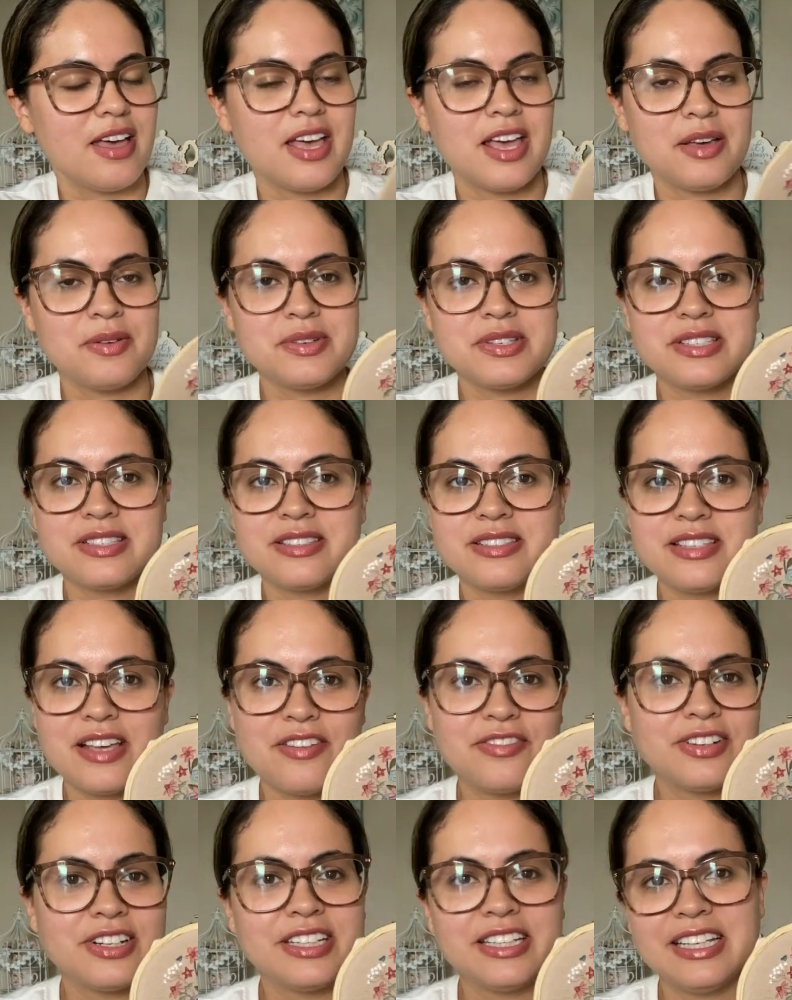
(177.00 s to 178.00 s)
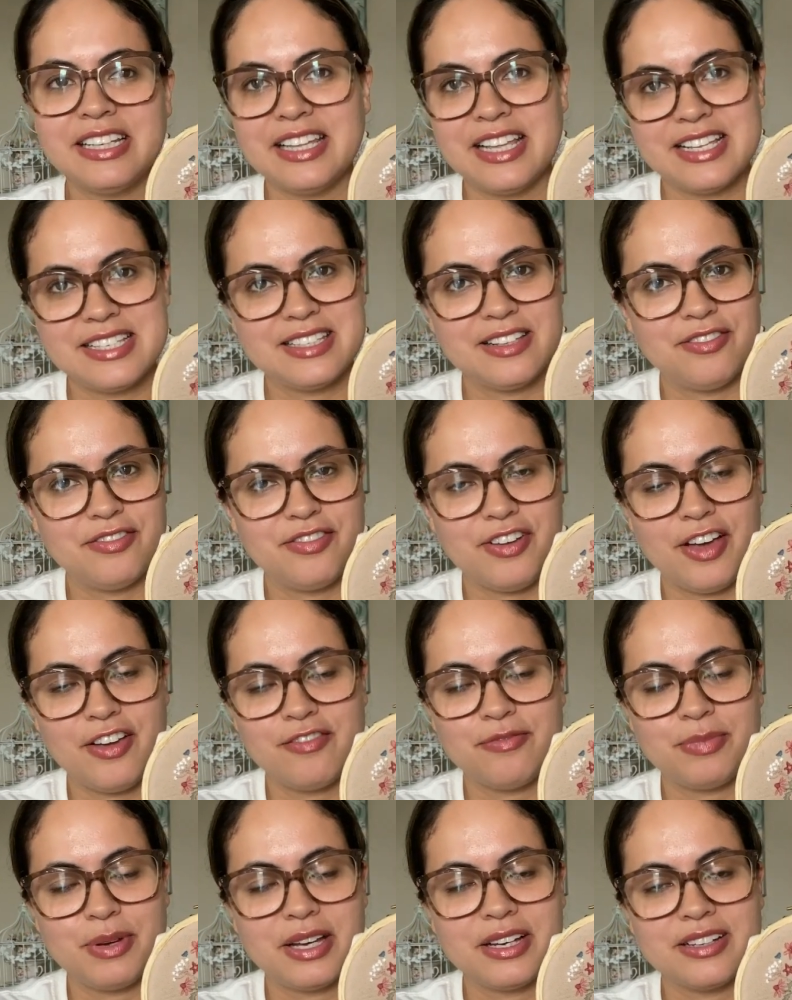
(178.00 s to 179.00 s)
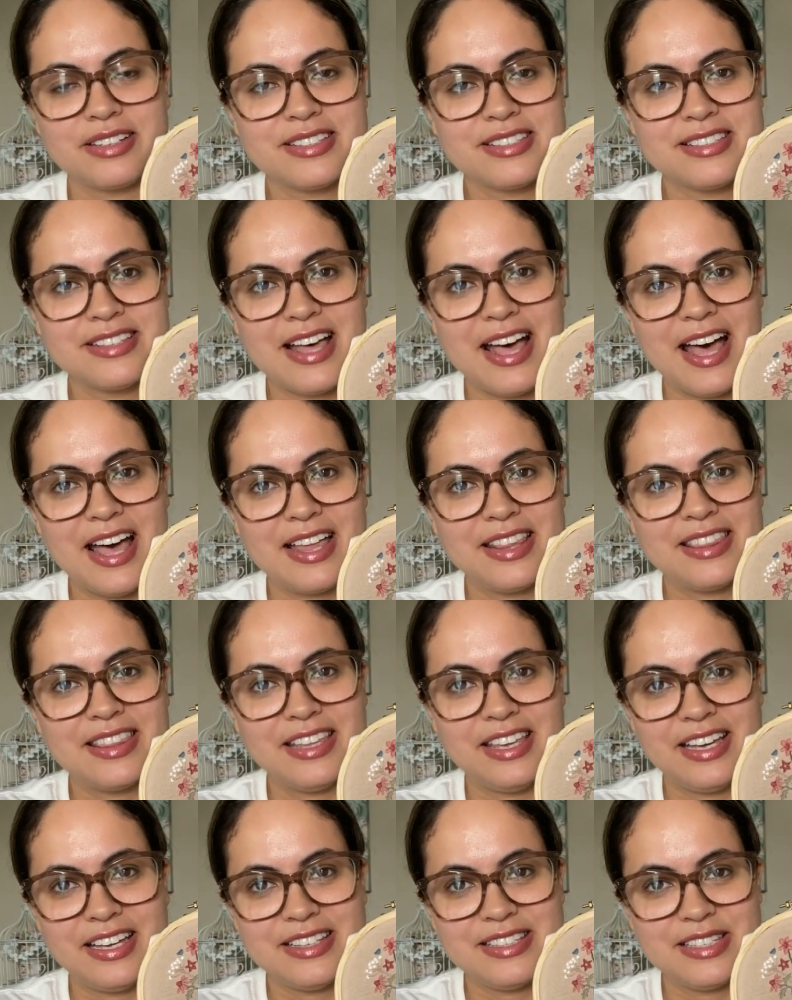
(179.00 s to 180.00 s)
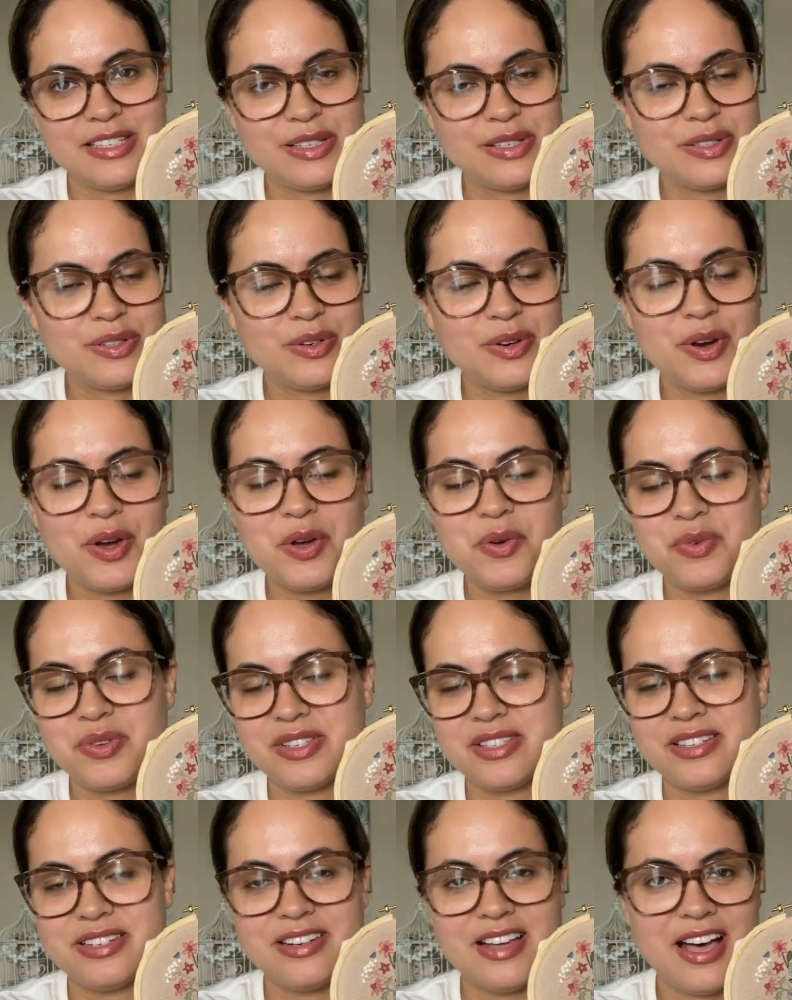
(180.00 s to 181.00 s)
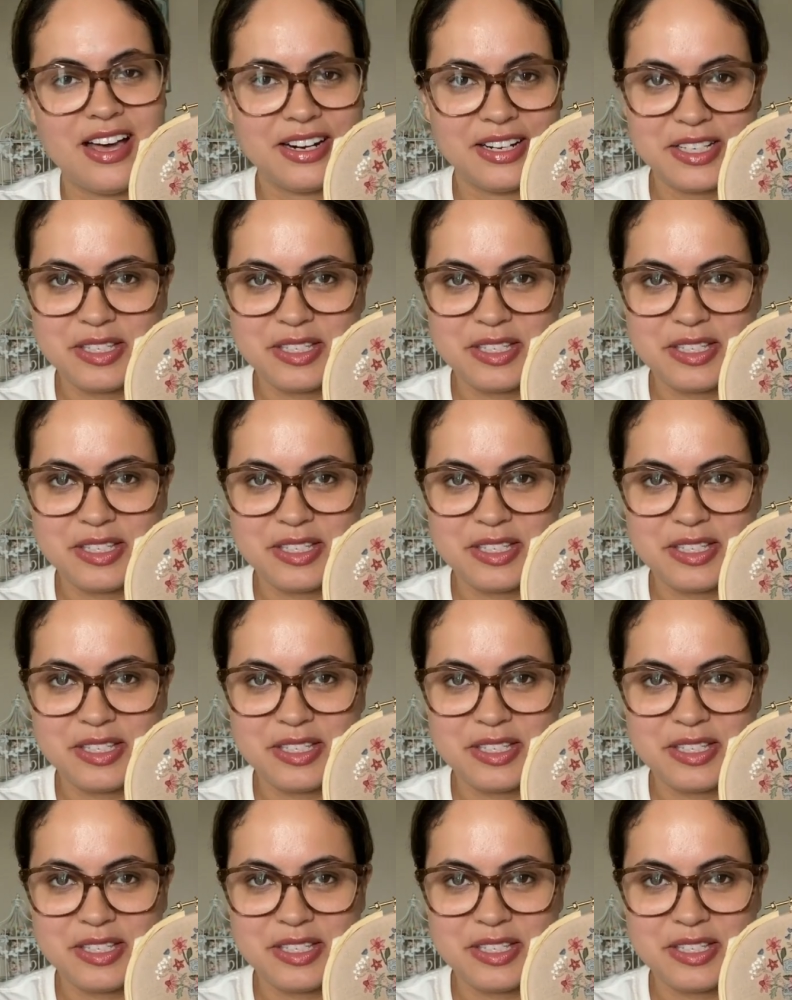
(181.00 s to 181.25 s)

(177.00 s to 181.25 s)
it was definitely less than $5 at the antique store. It was not